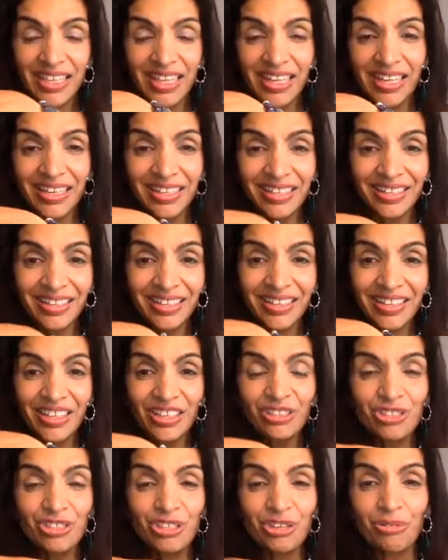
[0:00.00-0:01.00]

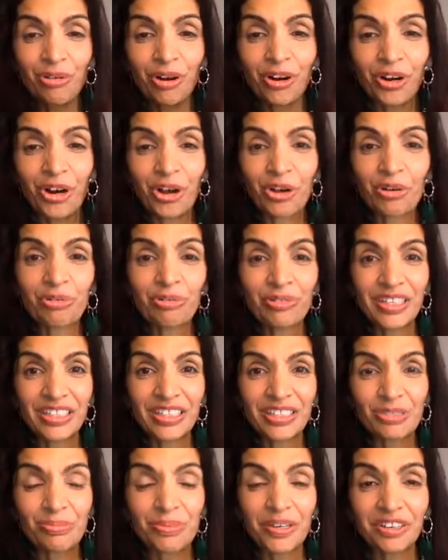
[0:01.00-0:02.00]
into our own
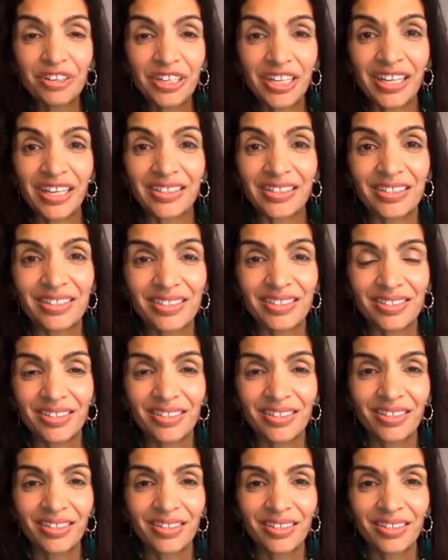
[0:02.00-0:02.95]
experience.